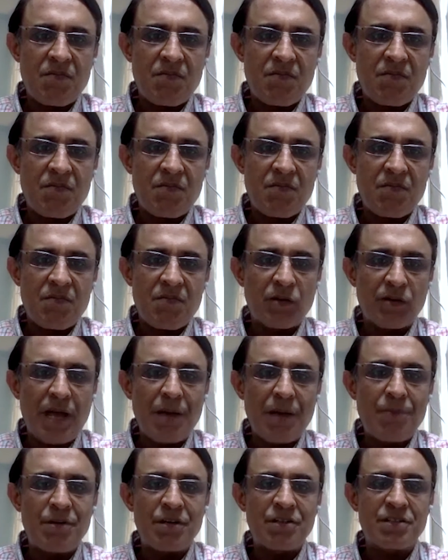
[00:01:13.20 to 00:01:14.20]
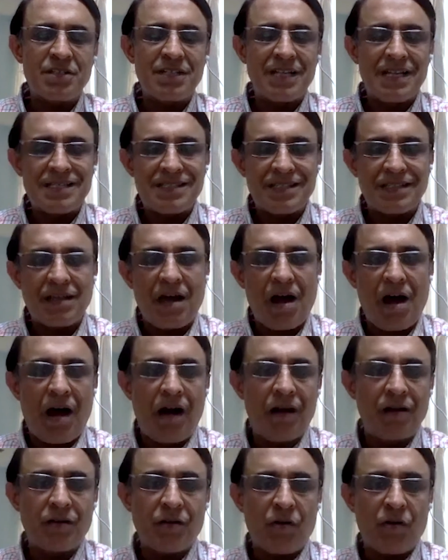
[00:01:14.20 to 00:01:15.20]
So really collaboration is at the
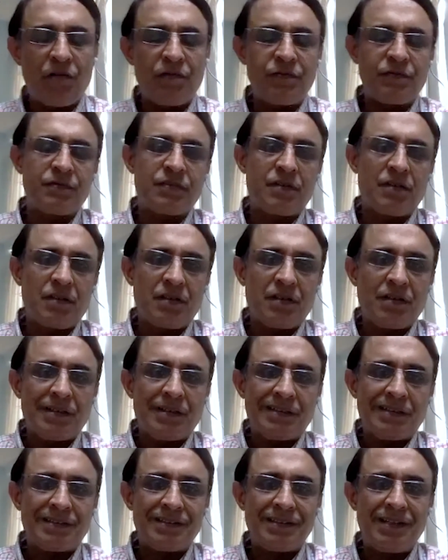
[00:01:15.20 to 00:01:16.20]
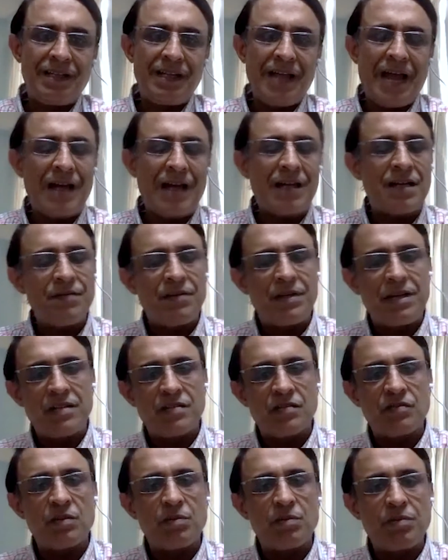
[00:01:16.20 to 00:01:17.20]
heart of the
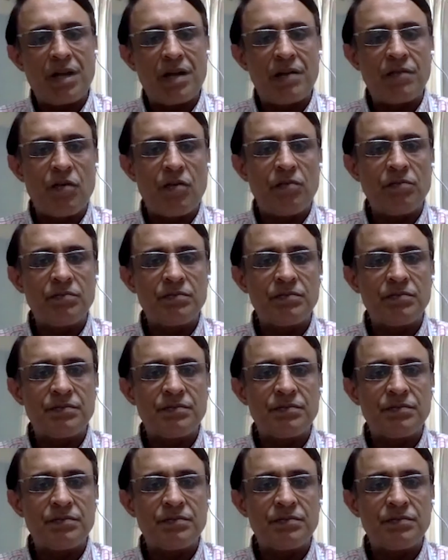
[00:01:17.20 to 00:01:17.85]
activities of the platform.